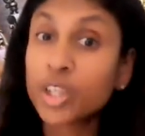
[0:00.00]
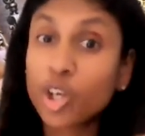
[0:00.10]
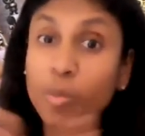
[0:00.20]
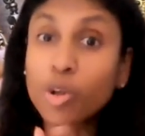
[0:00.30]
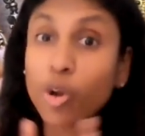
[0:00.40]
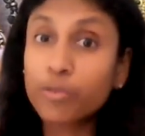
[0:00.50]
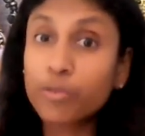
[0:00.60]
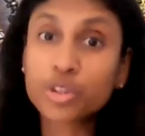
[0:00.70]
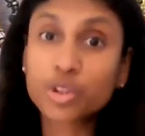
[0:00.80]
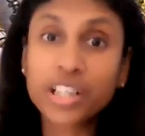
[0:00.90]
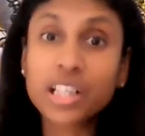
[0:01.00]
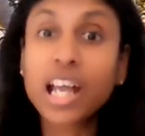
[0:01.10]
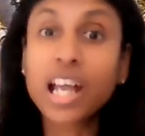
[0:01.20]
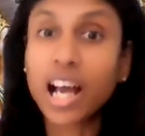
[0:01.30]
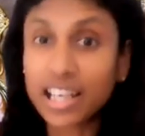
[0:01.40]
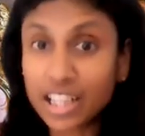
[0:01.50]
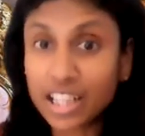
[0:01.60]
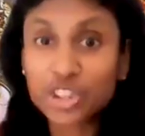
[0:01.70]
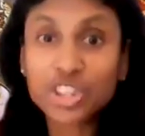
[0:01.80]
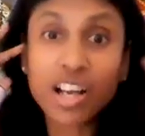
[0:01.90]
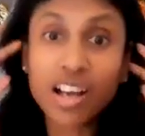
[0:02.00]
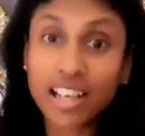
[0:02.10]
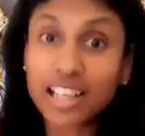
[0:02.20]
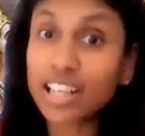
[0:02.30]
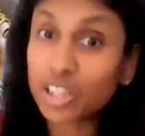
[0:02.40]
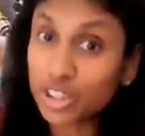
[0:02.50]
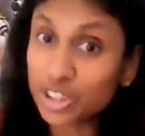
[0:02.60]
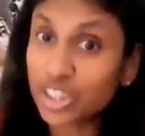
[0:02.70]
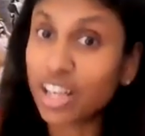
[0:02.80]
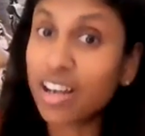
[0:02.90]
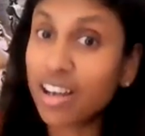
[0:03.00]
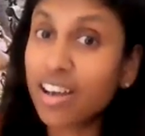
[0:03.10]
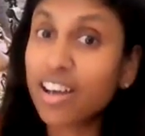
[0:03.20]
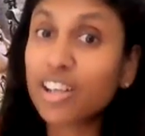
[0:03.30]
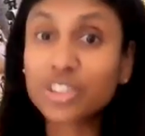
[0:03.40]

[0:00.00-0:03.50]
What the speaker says: Come on, all of you join. Hare Krishna, Hare Krishna,